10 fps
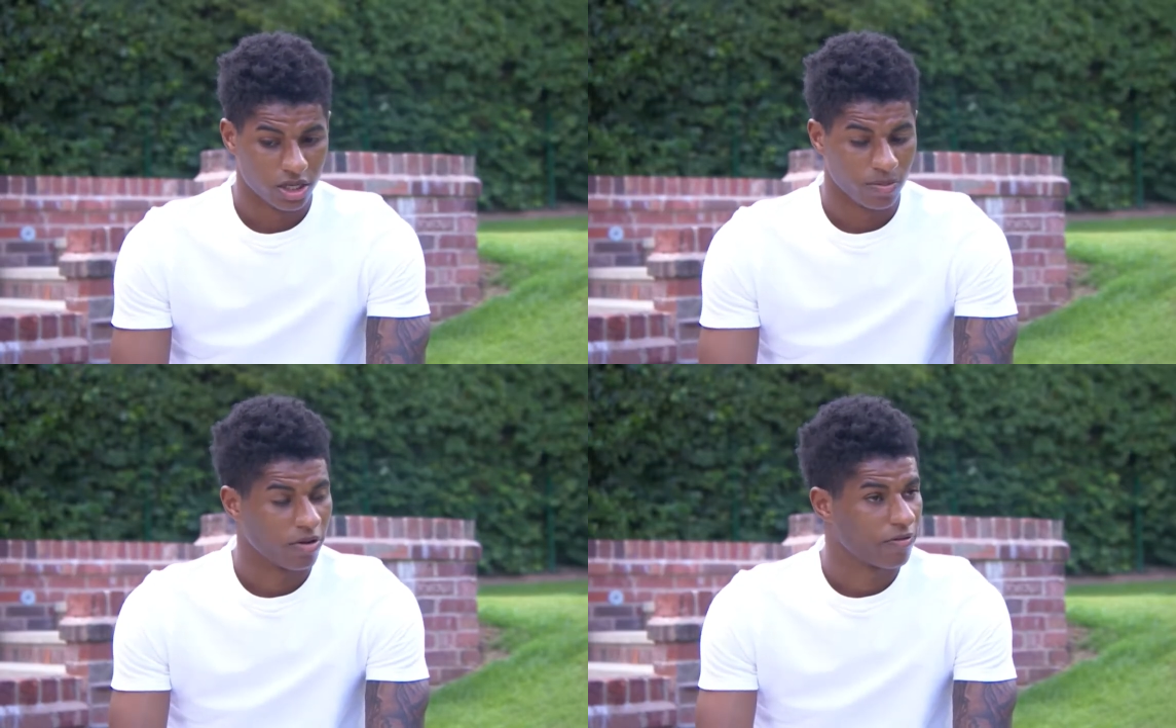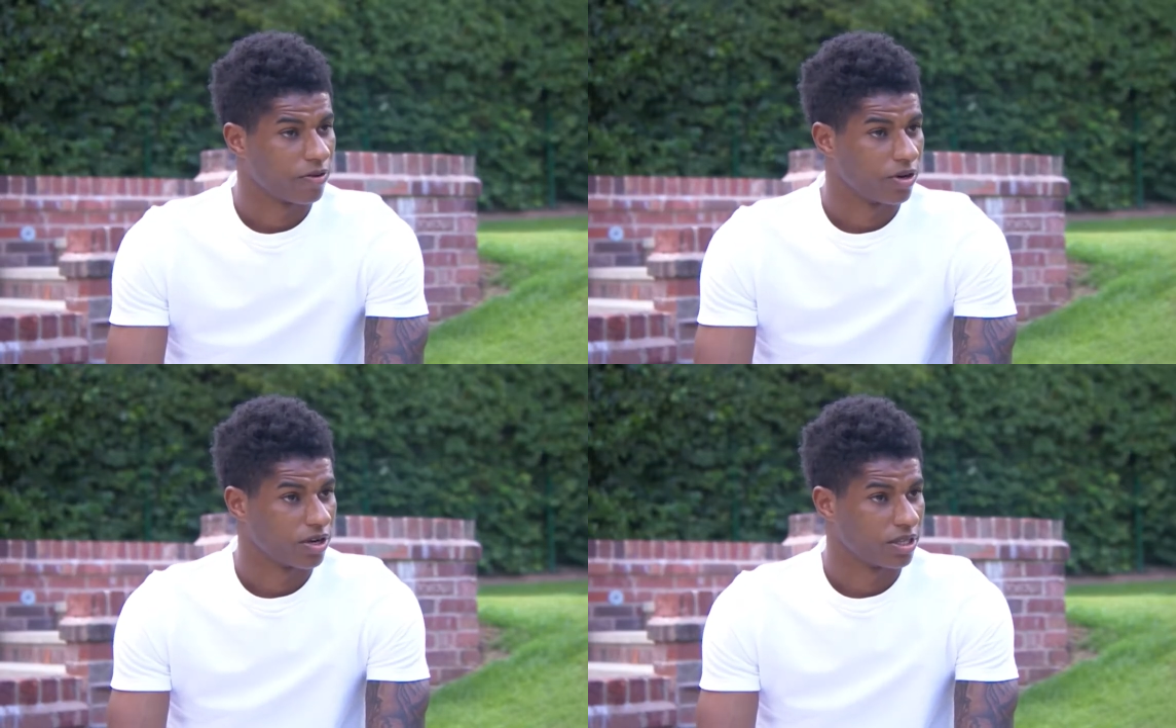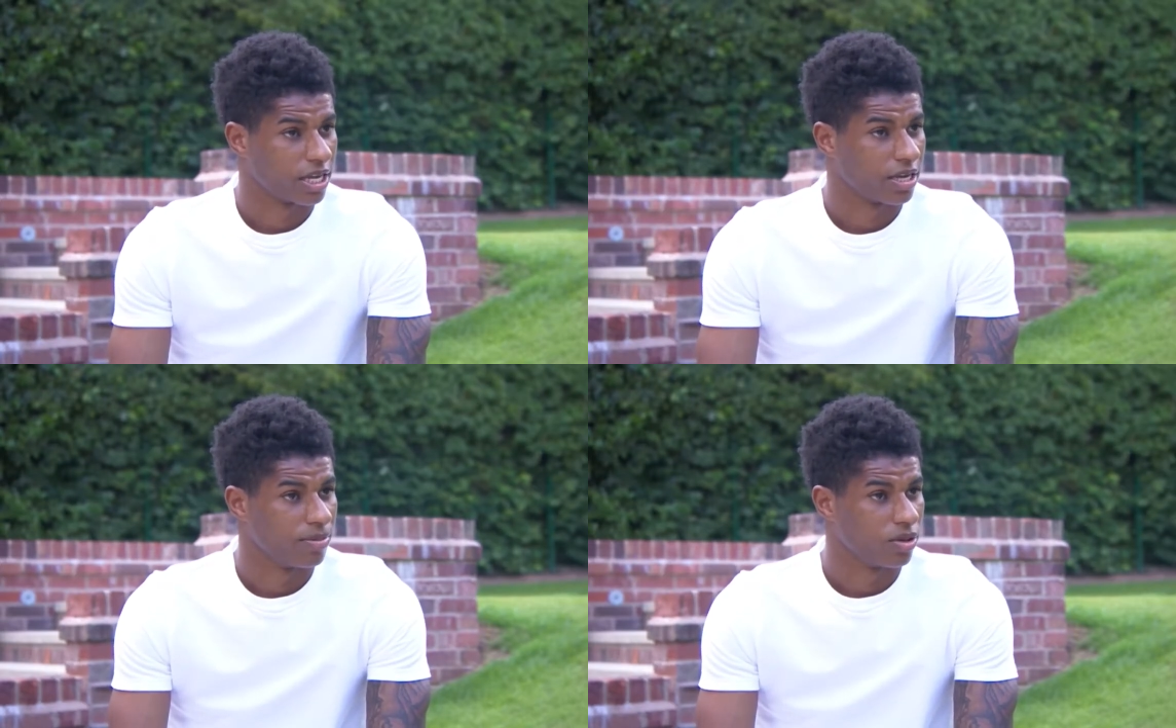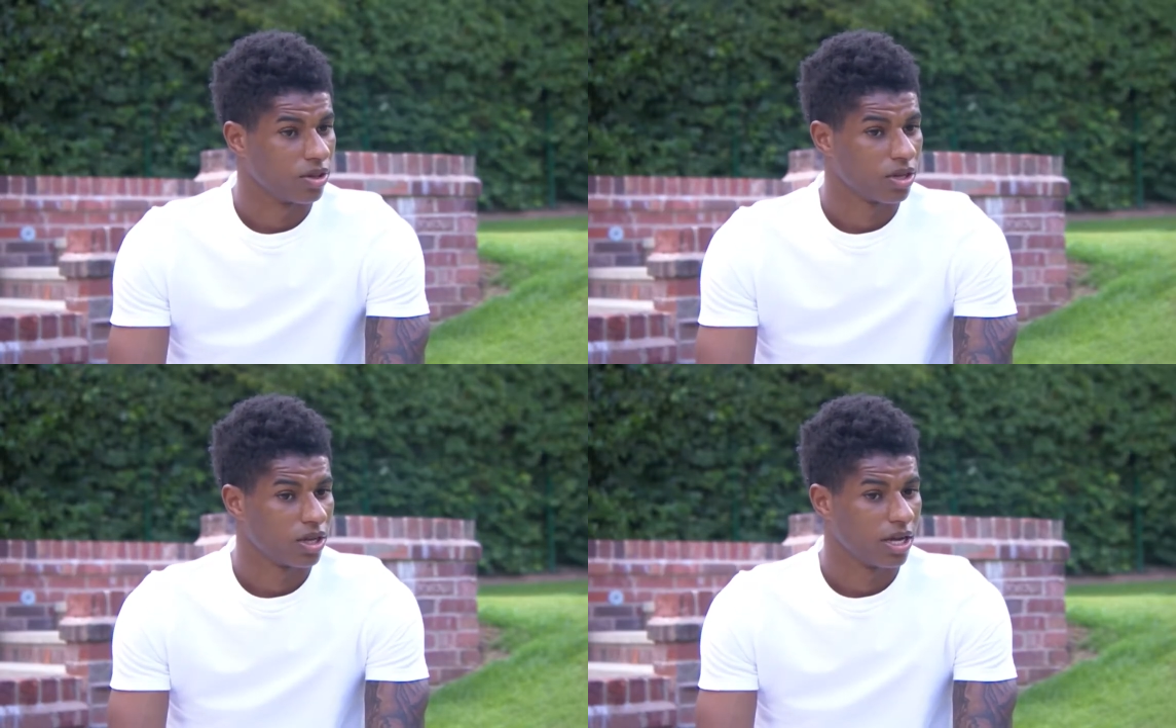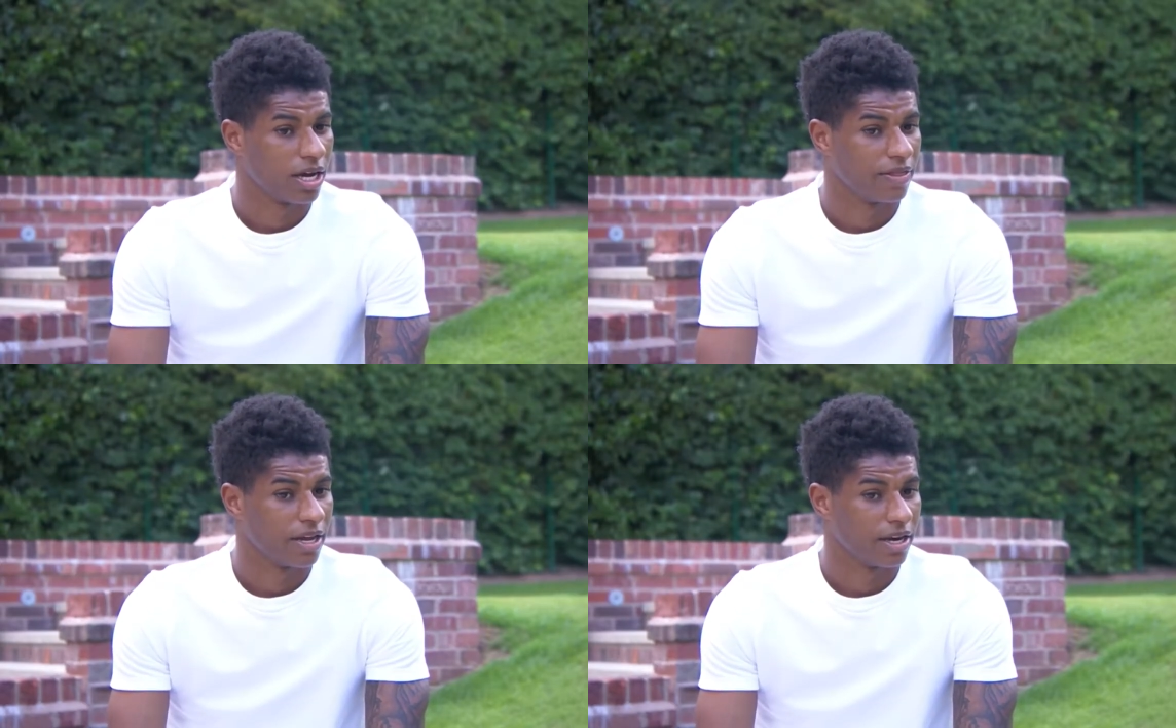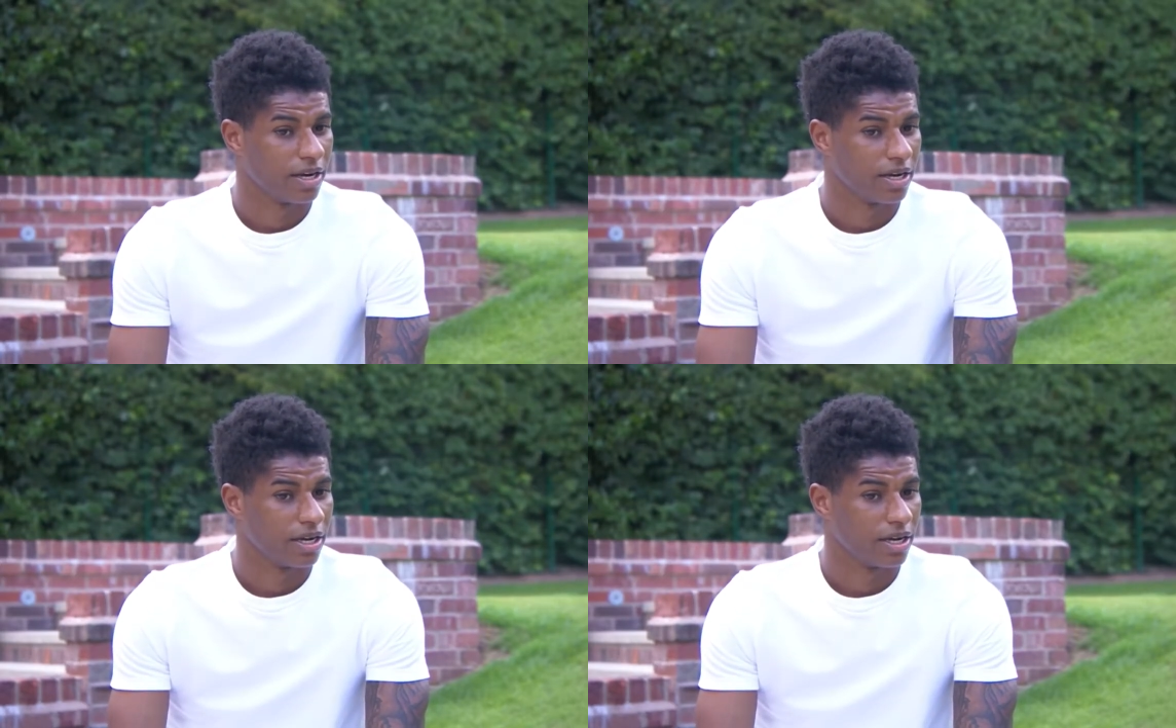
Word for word: to put food on the table, and then